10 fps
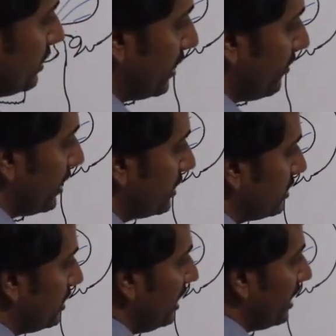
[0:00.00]
that we are
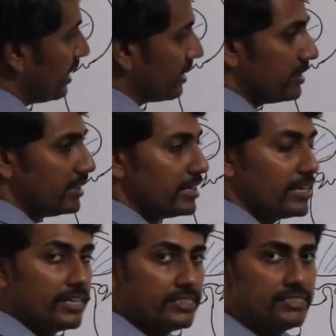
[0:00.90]
seeing here
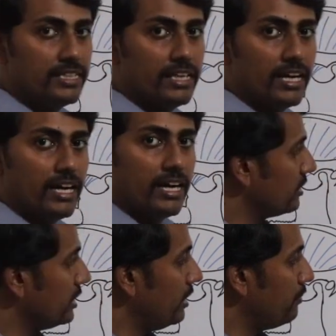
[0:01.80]
is the
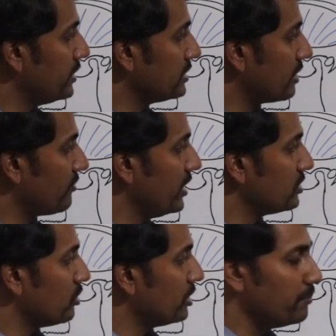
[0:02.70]
deeper
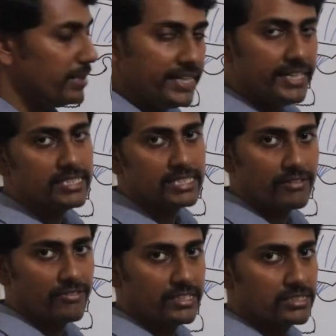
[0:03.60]
surface or the medial
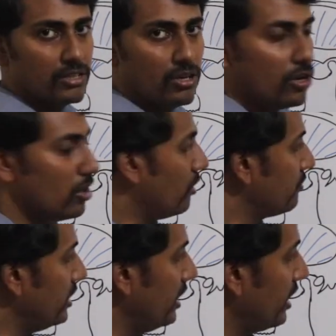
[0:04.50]
surface
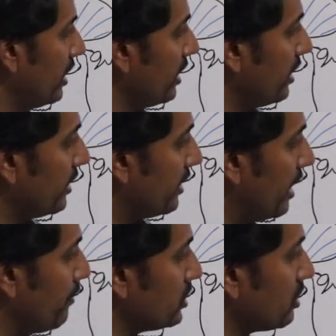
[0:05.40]
of the
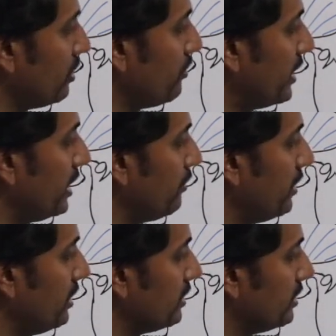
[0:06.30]
ramus of the
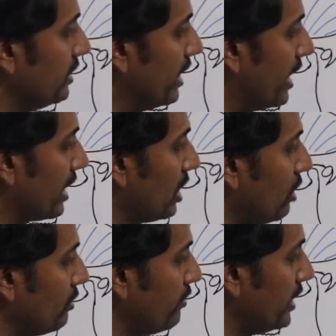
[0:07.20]
mandible, the
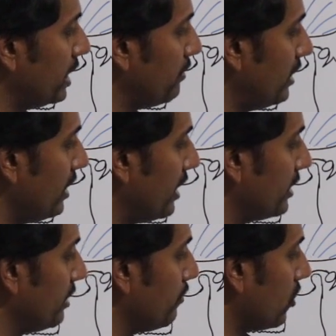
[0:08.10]
angle of the mandible,
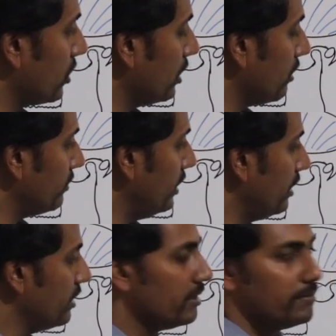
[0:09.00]
and the body of
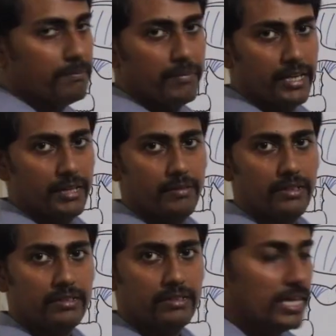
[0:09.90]
the
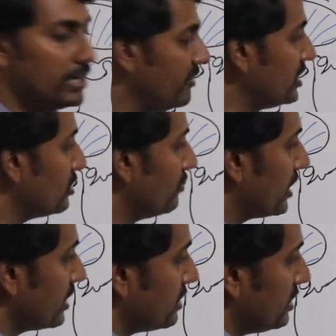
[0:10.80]
mandible, in which
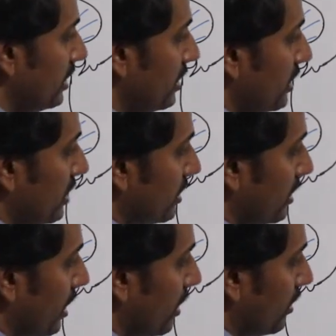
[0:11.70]
we can see
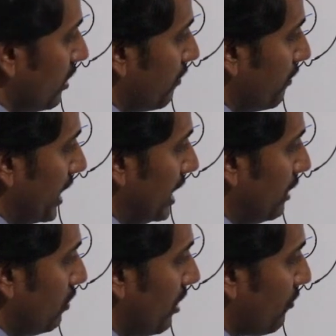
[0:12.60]
the
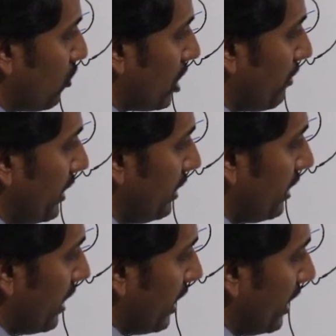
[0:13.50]
mandibular foramen
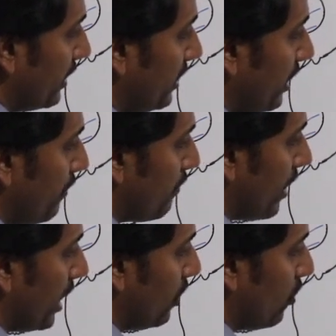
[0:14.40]
and the
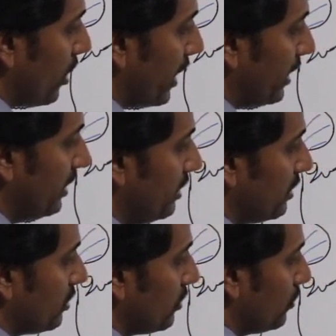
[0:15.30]
mylohyoid
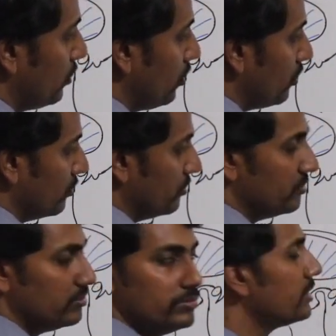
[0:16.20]
groove.
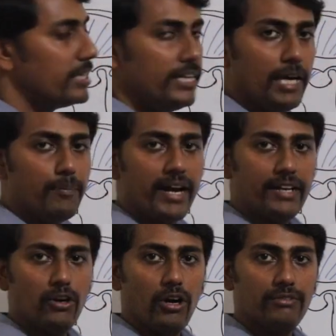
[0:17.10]
The deep
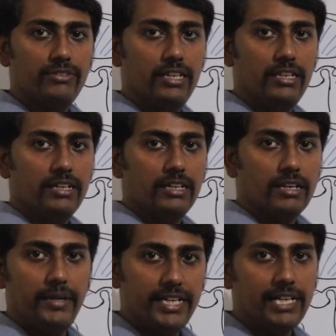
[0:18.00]
head of the
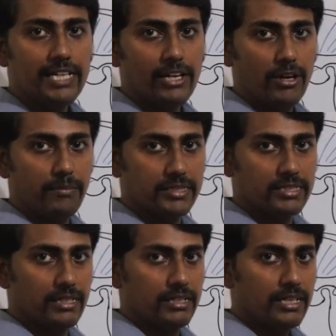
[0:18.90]
medial pterygoid
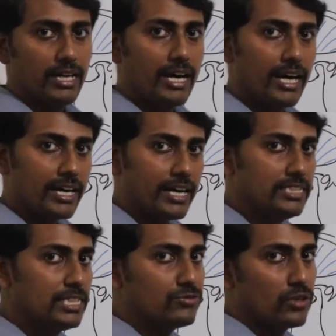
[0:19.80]
muscle
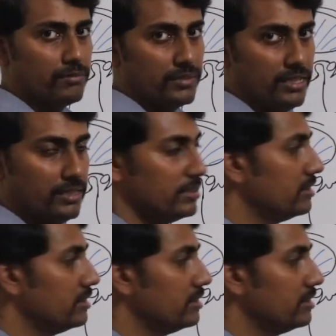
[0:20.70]
arises from the